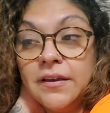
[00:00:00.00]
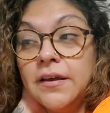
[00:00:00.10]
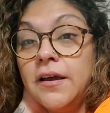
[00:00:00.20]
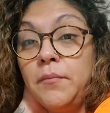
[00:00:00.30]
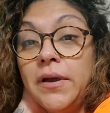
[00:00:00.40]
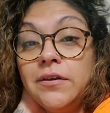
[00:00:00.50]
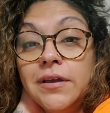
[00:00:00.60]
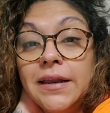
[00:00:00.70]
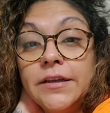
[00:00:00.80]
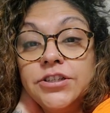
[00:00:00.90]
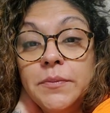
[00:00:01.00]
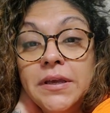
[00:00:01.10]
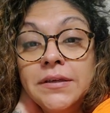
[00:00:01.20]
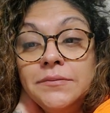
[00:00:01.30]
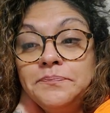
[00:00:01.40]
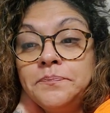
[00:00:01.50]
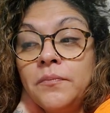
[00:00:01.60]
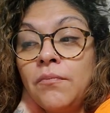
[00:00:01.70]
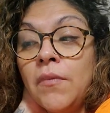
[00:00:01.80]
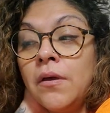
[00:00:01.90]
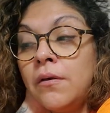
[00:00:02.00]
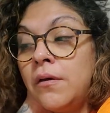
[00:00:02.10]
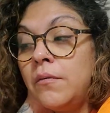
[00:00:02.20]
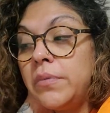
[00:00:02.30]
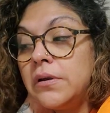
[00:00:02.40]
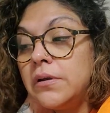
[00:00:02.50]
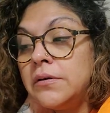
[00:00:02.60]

I might look at HEB, but I